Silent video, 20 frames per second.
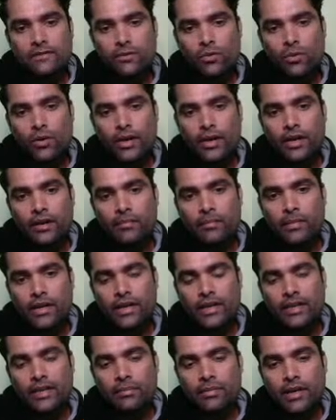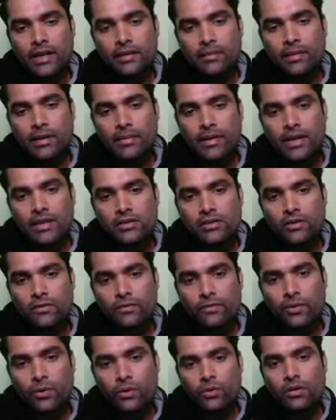flow rate multiplied by mass of
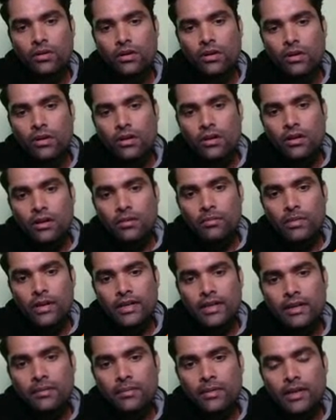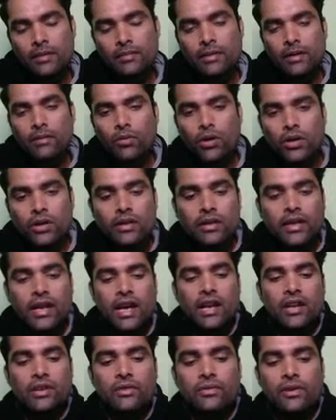fuel multiplied by what?
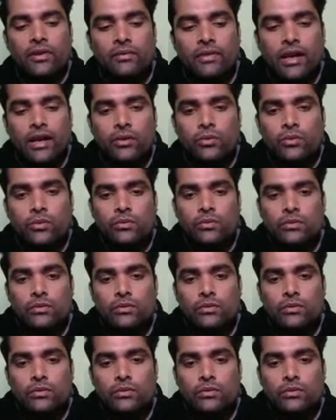Calorific value.